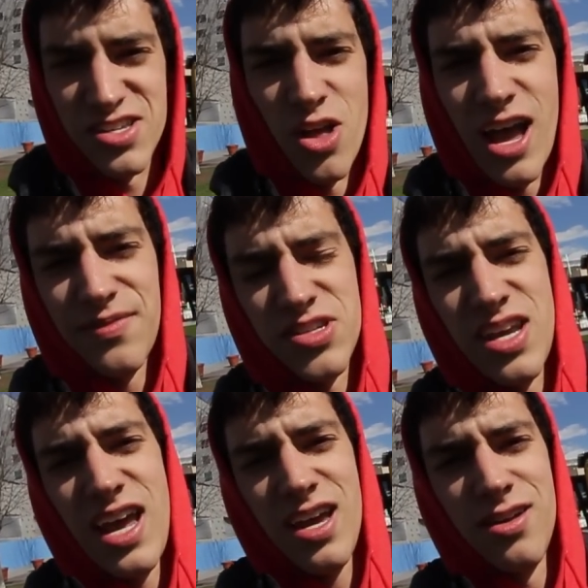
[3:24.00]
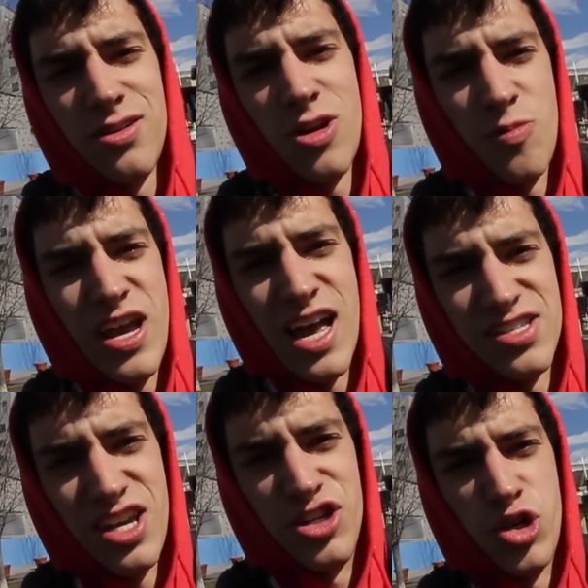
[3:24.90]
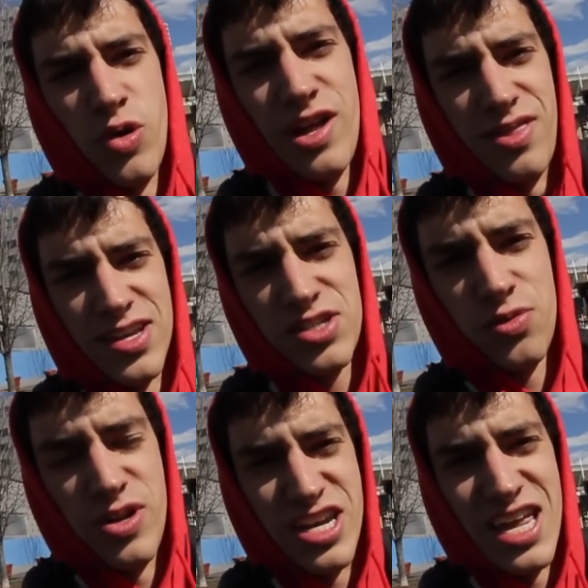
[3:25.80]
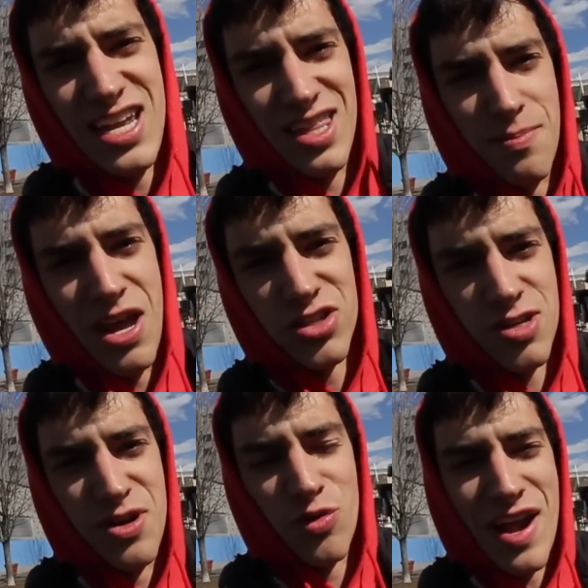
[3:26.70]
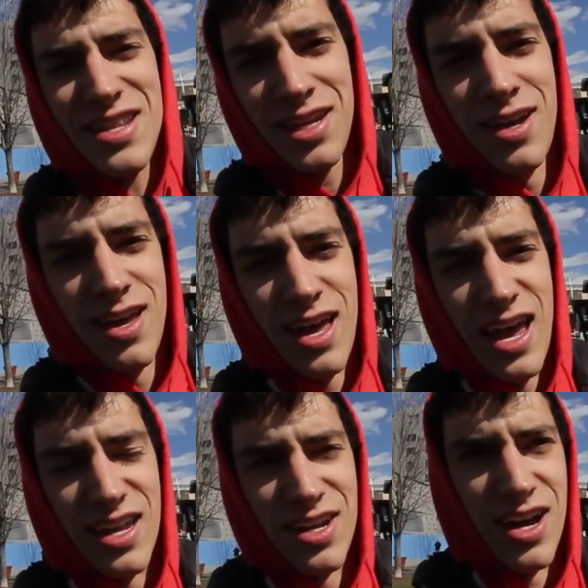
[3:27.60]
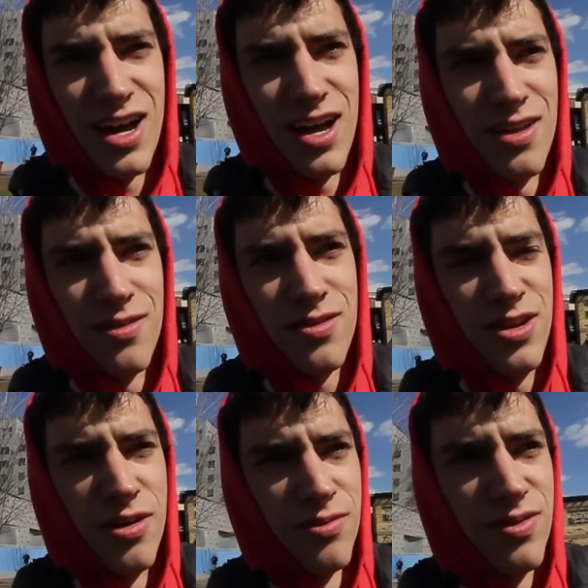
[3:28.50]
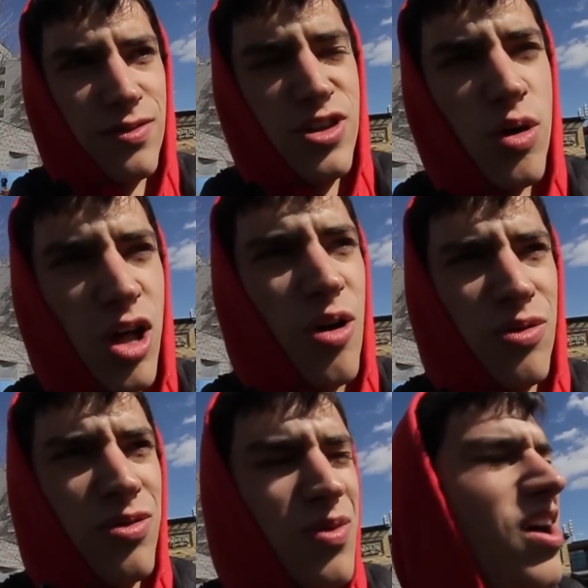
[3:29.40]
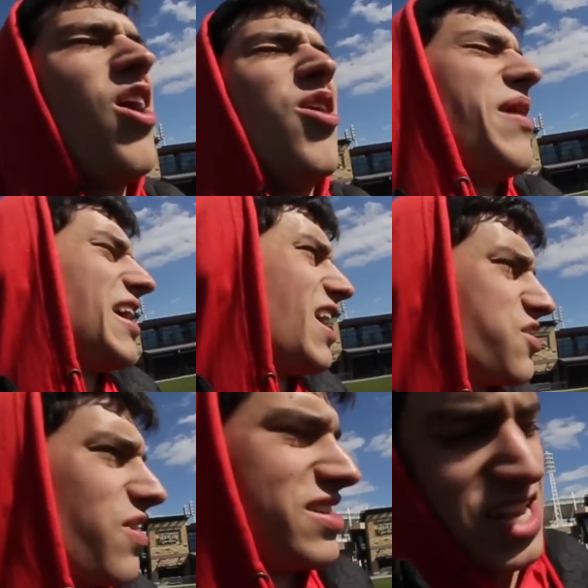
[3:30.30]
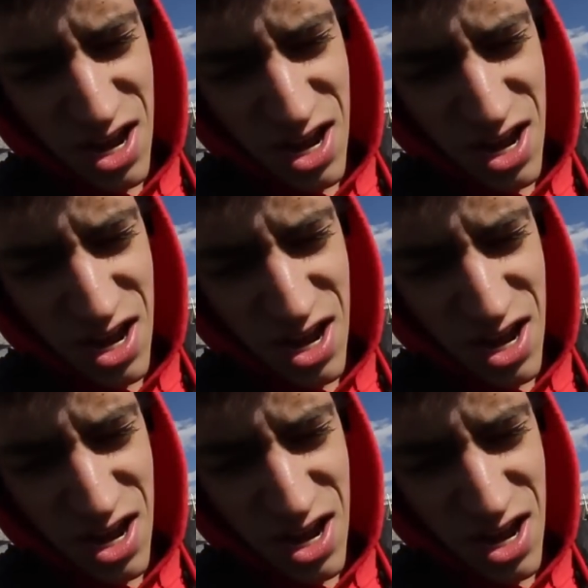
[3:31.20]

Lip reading: is all I have to say. Hope you guys enjoy this when you get it in the mail. It's gonna be great. And you know, YOLO. What? Oh my gosh, why did I say